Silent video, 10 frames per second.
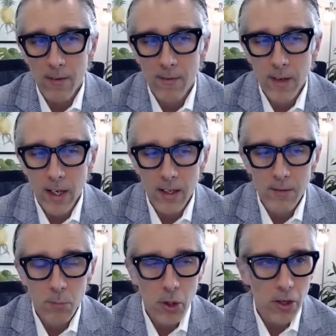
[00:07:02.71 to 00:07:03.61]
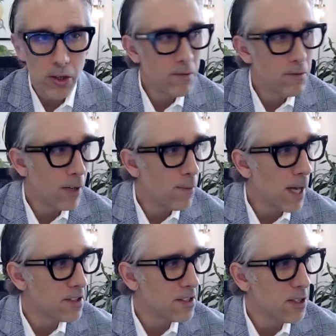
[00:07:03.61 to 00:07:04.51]
And Bernardo, I'll
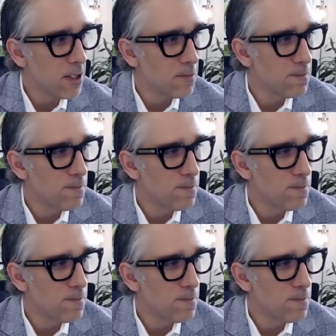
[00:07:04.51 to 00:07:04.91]
pass it to you.